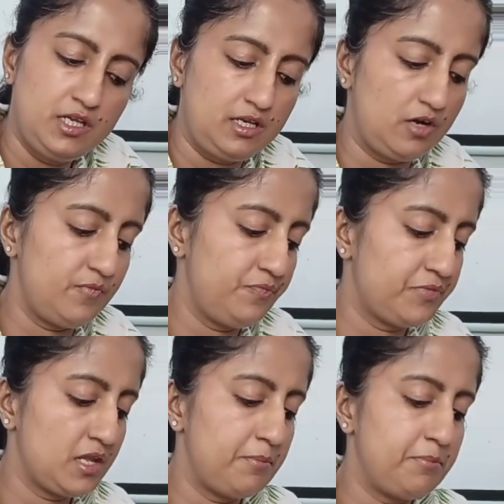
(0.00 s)
Now,
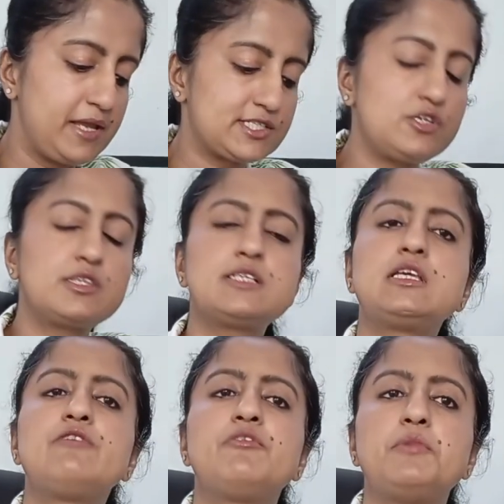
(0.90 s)
based on this
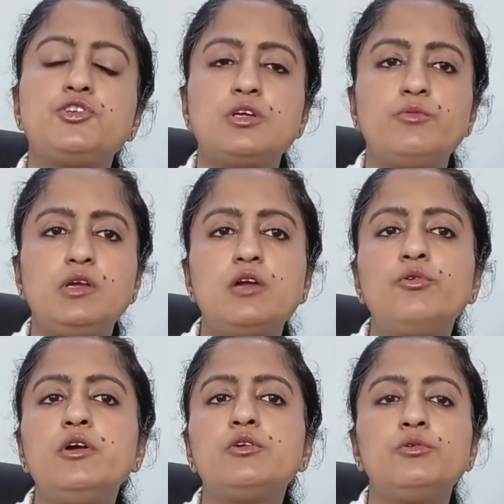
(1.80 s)
information, we are
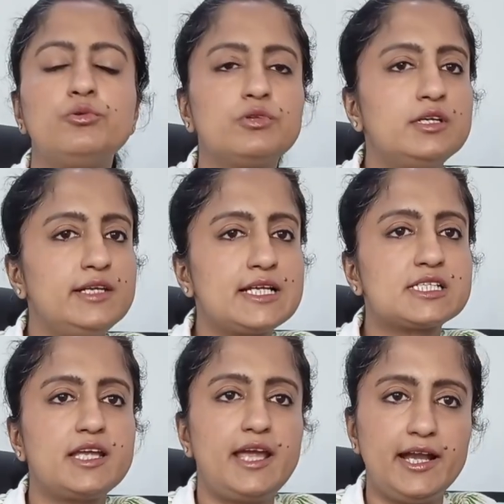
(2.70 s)
going to do the
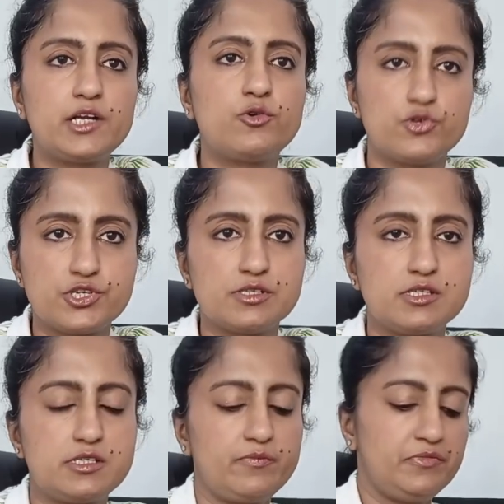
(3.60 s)
next 8
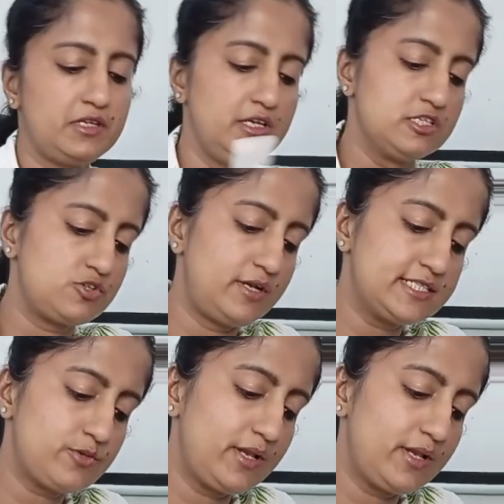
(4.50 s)
questions. So let's